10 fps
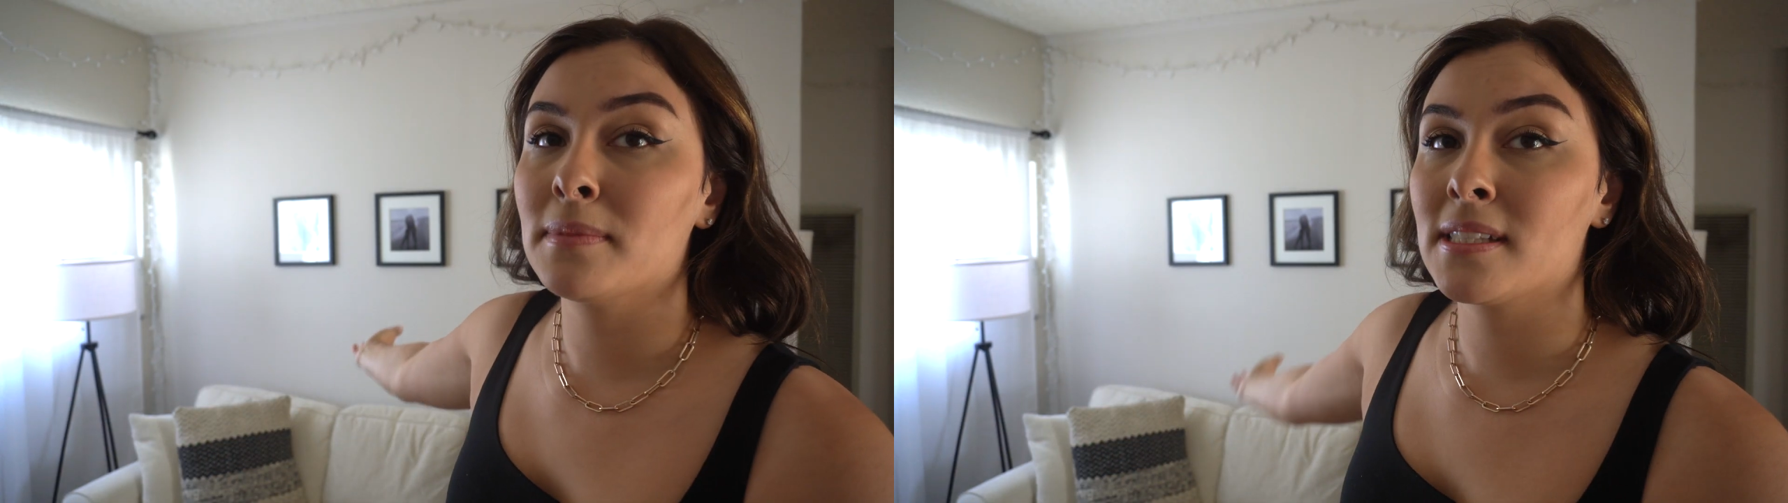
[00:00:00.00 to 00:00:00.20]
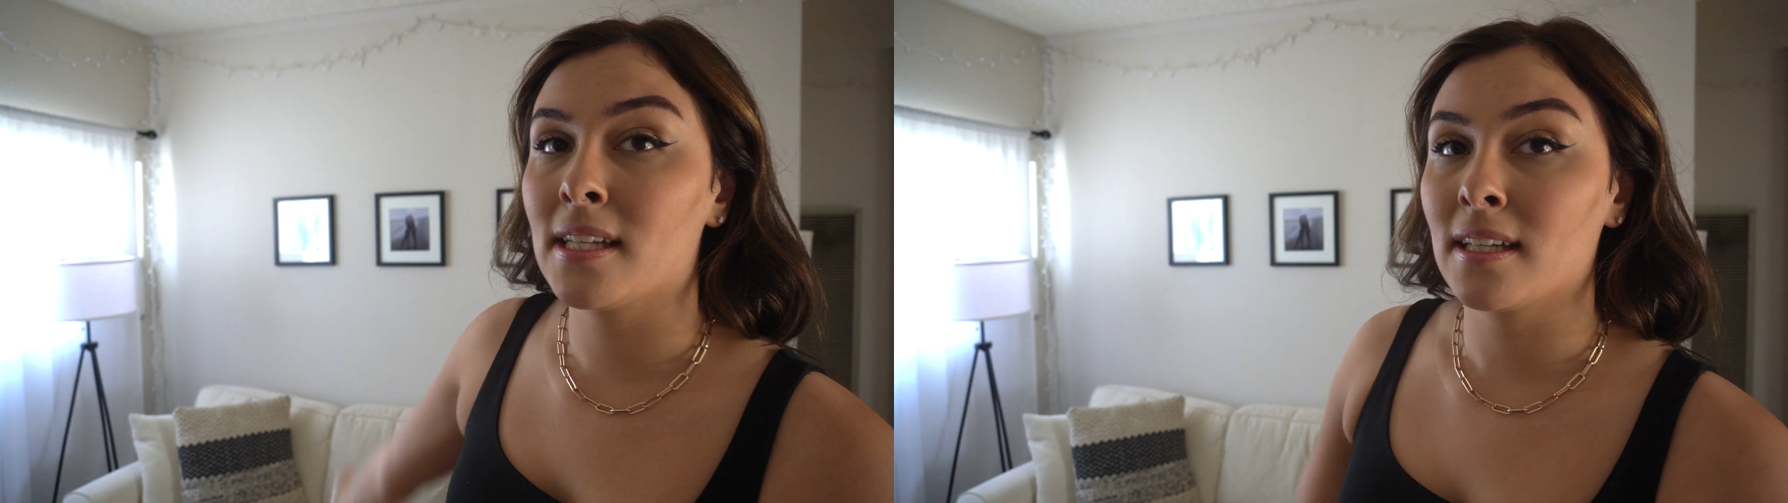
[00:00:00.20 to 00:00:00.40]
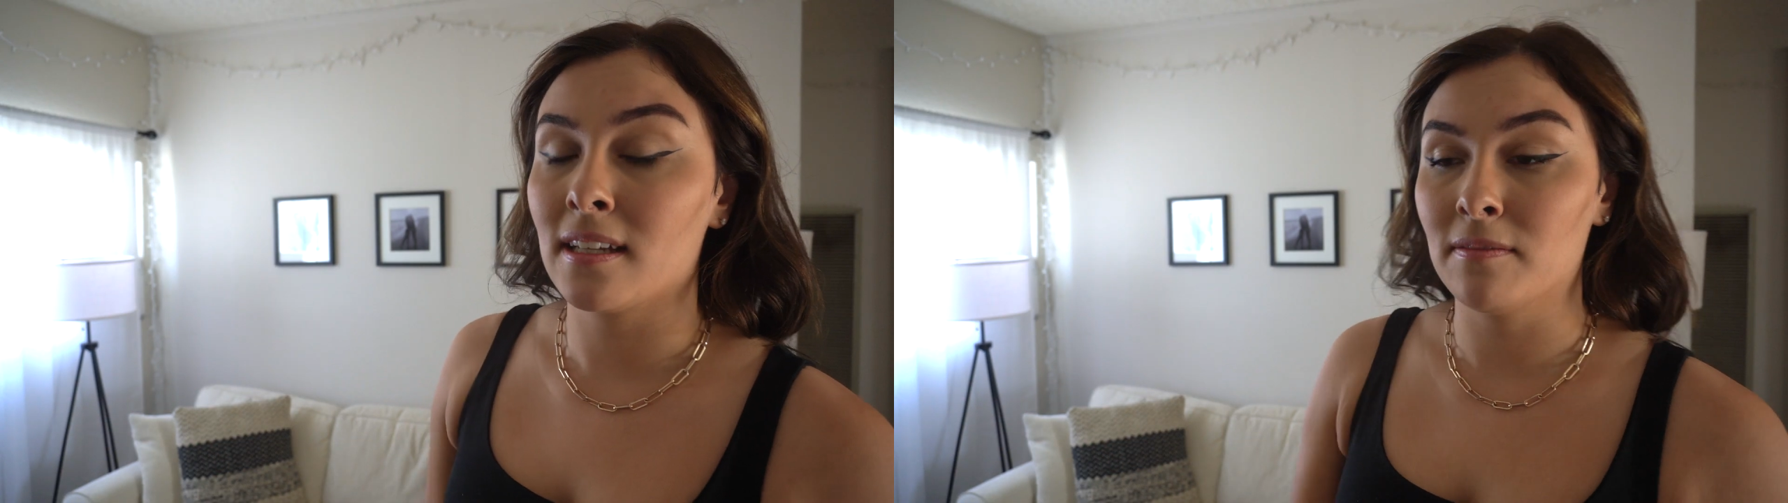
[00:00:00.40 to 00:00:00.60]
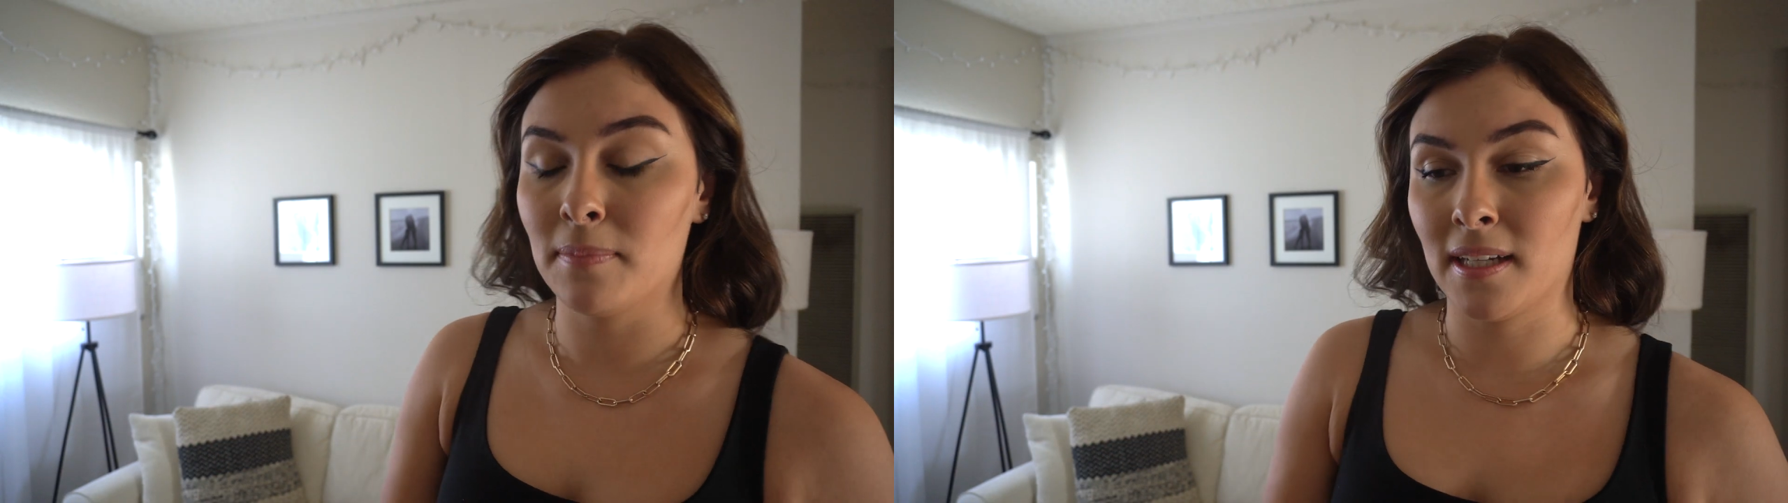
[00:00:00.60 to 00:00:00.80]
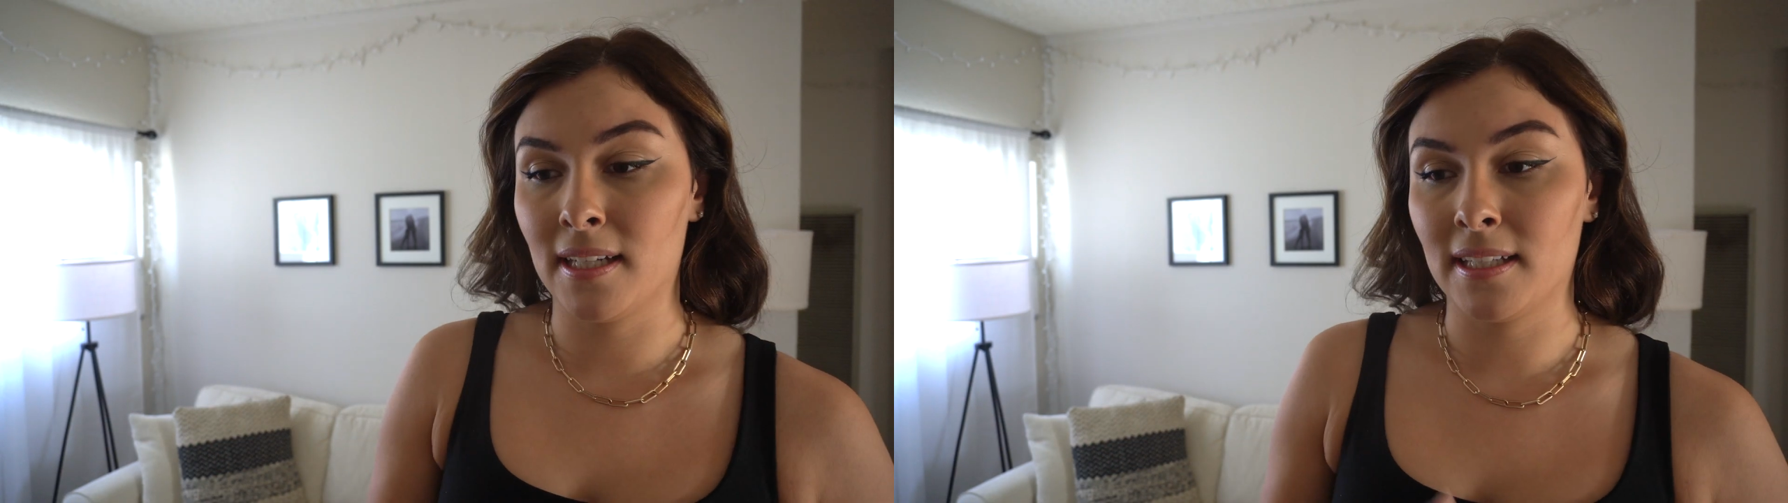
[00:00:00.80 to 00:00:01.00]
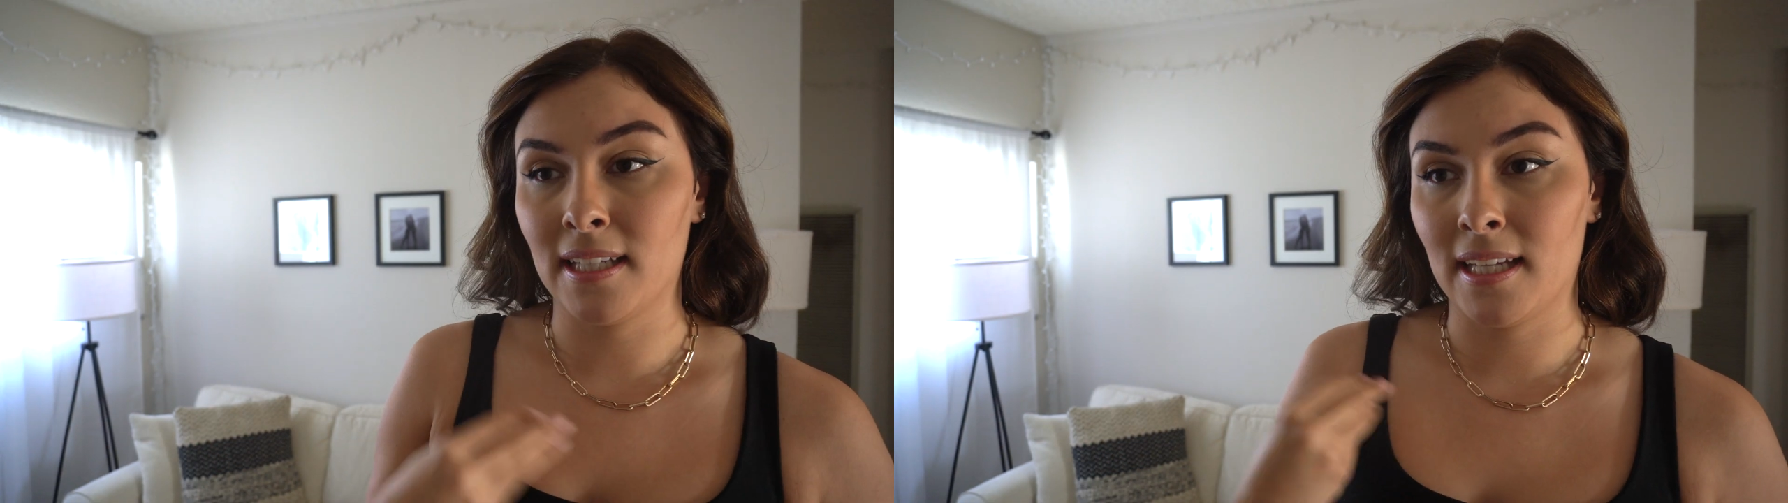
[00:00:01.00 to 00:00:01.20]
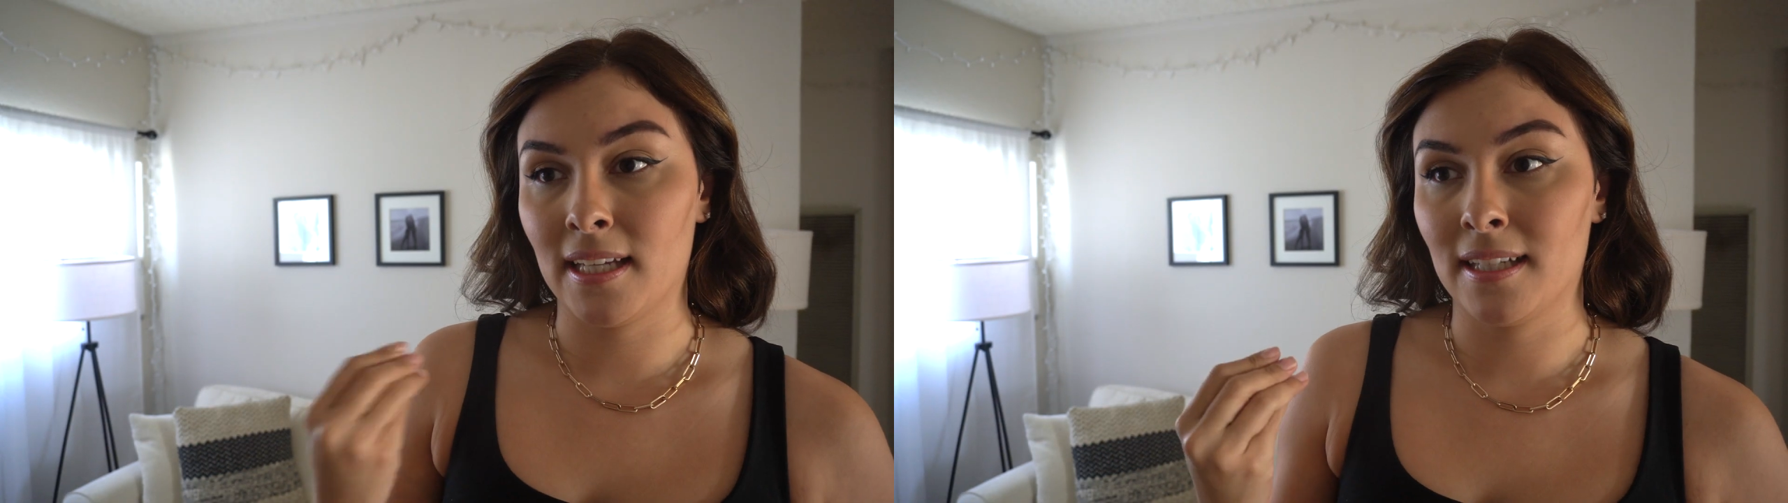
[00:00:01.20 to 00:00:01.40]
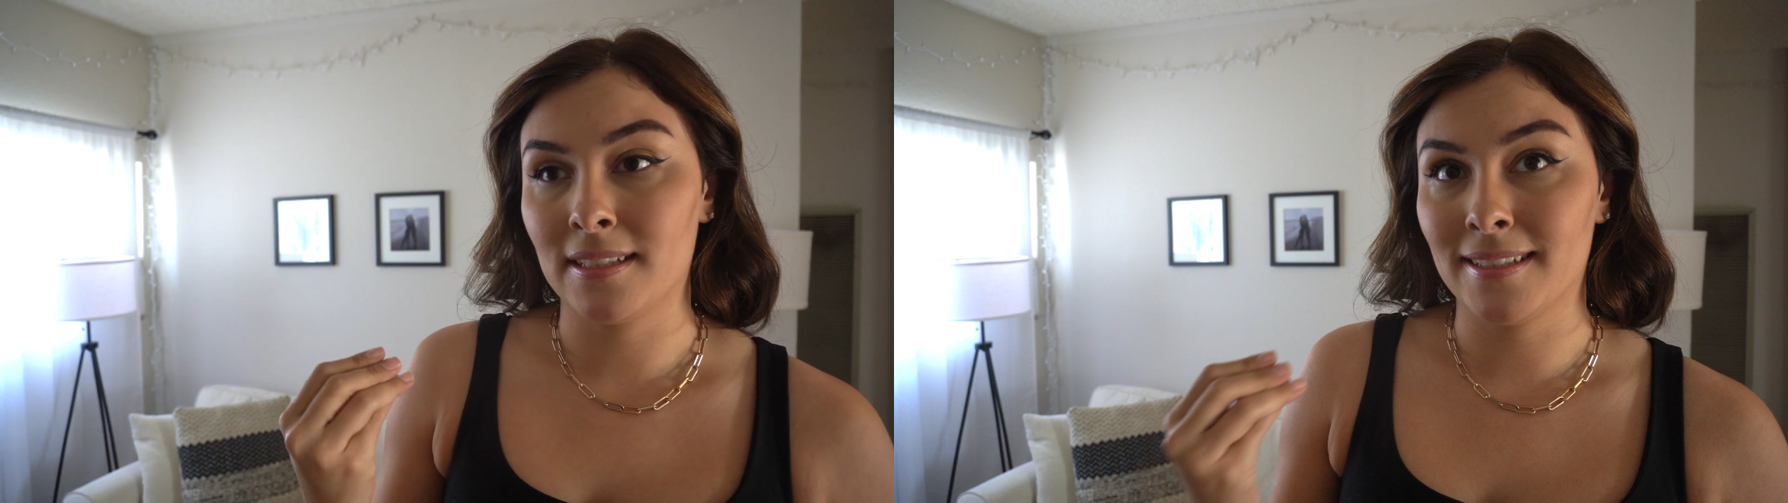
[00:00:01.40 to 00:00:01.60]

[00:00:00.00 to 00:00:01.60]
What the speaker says: mistake of buying a